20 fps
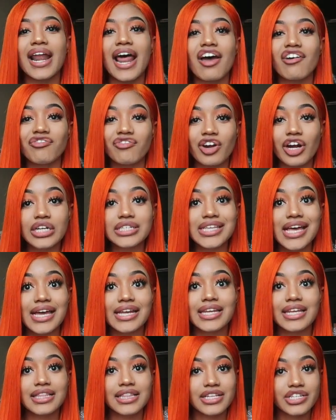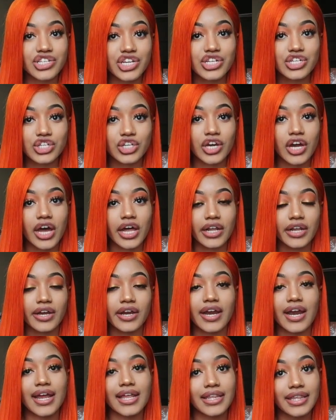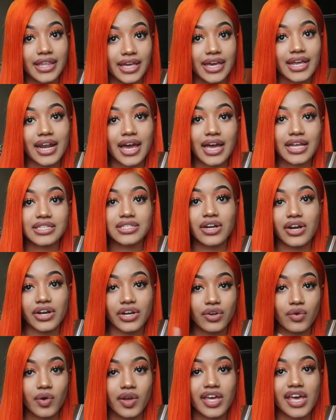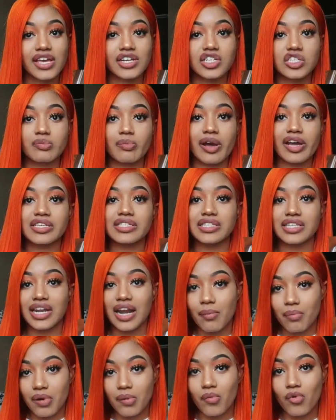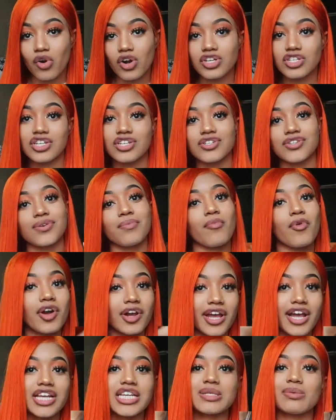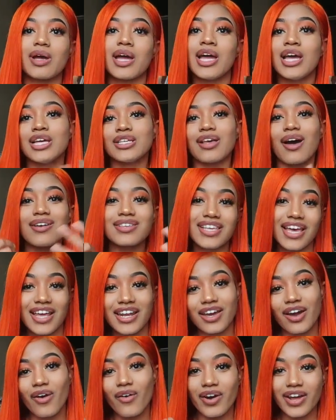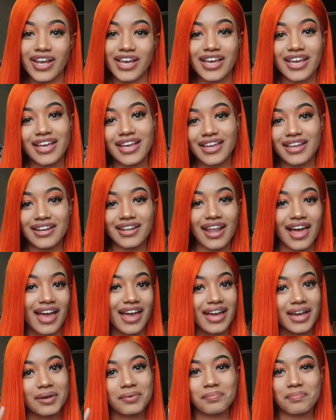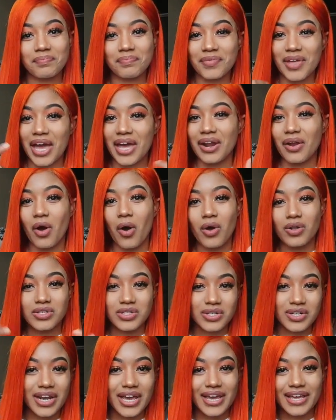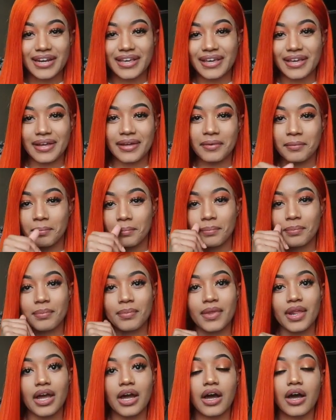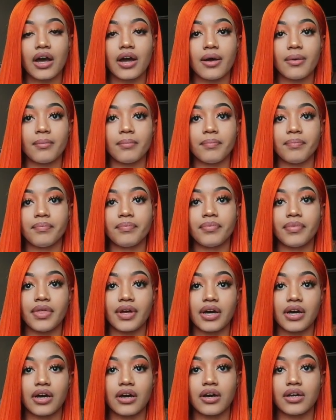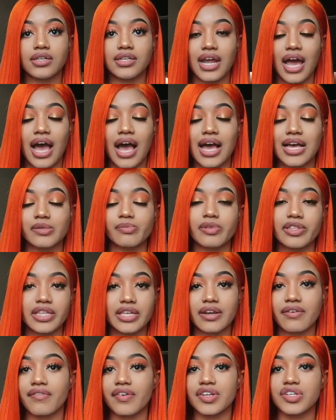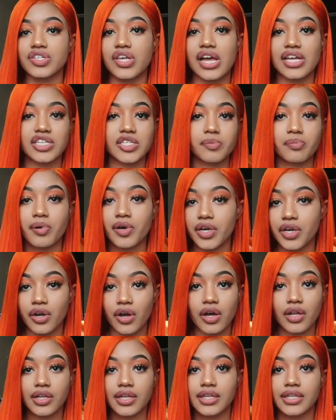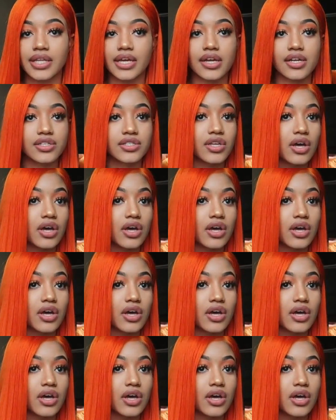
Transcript: At first I did the ginger color, and then I started doing Cajun spice, and then I put more ginger, more Cajun spice. So I was kind of going in like kind of alternating the dyes, but then eventually I just put it all in there.